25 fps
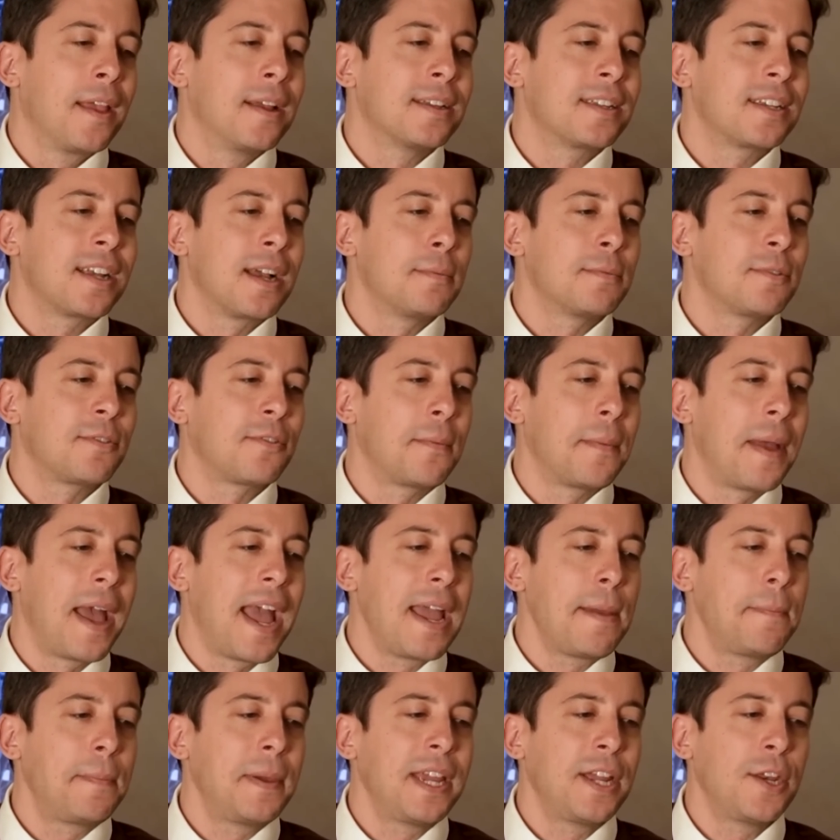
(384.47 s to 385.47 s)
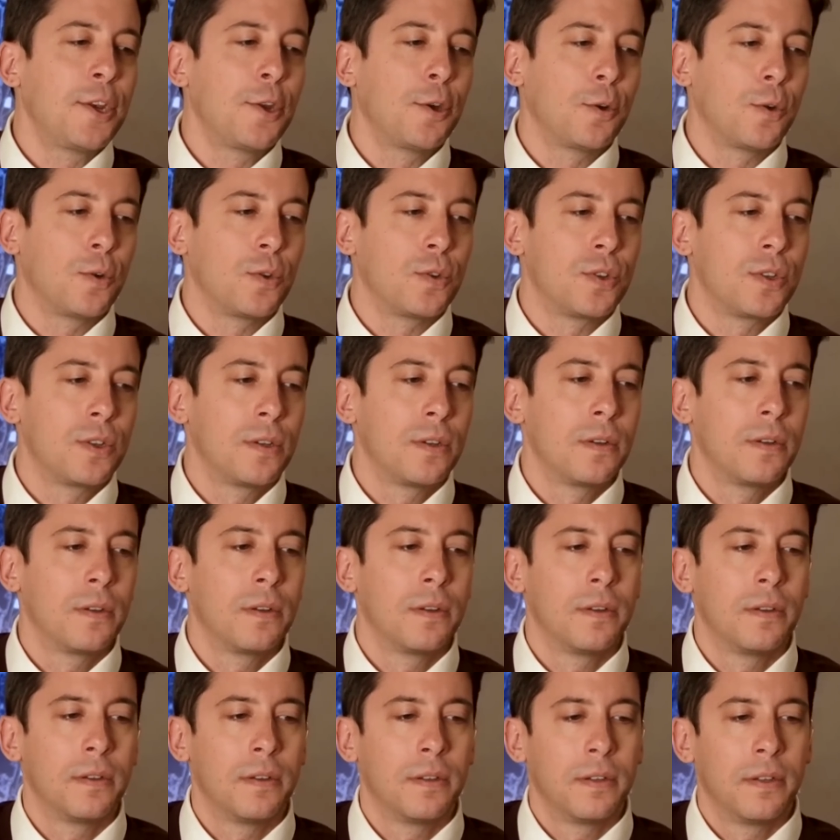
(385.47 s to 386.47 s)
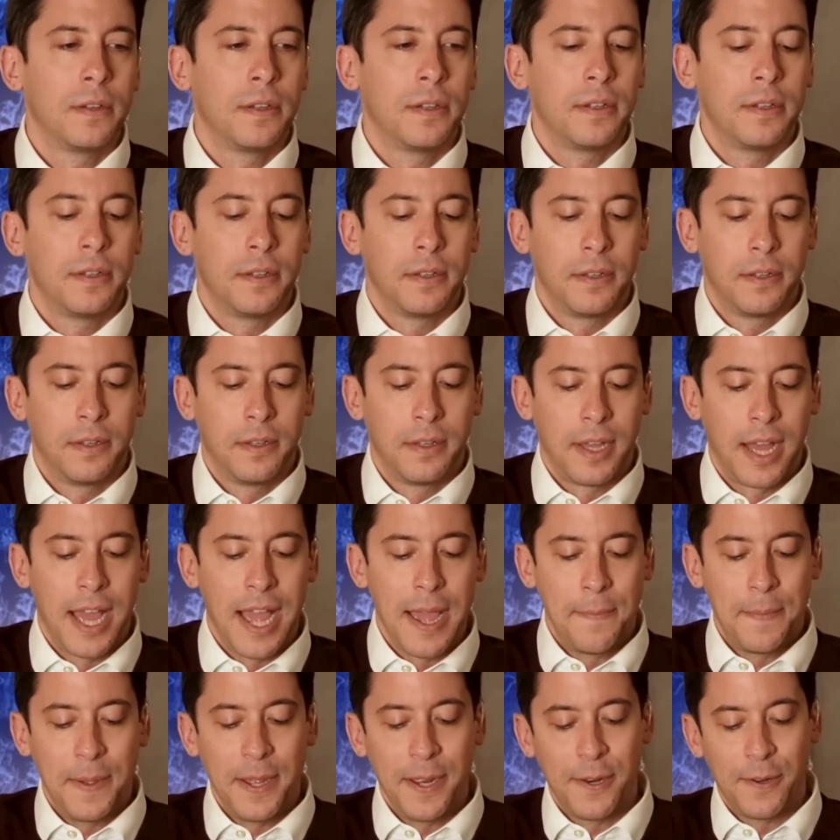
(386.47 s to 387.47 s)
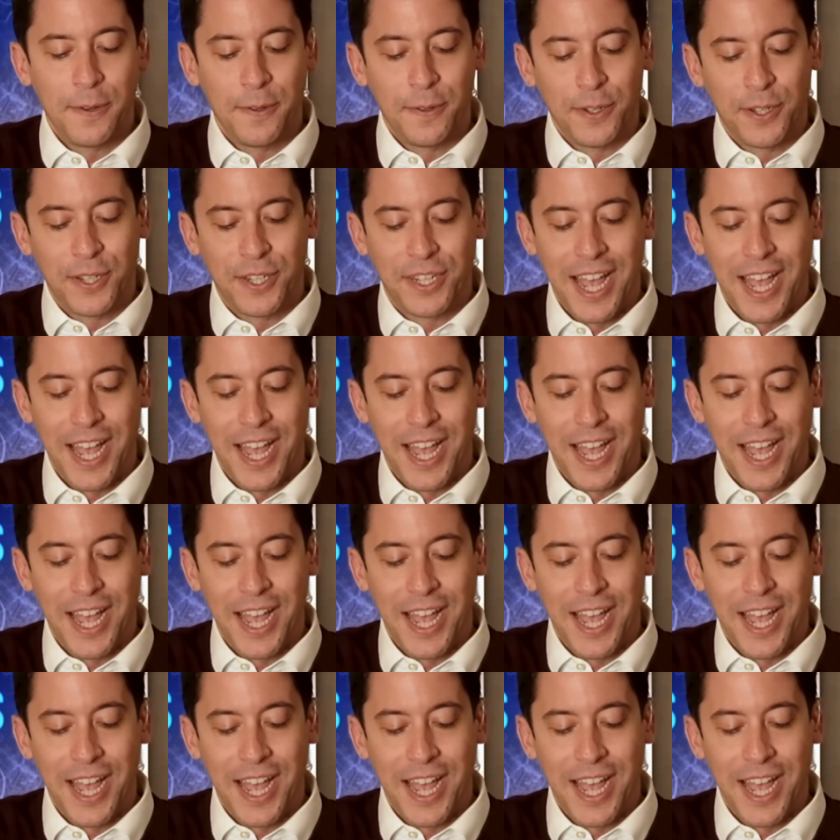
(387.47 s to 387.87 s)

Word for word: This comes from AP News. AP News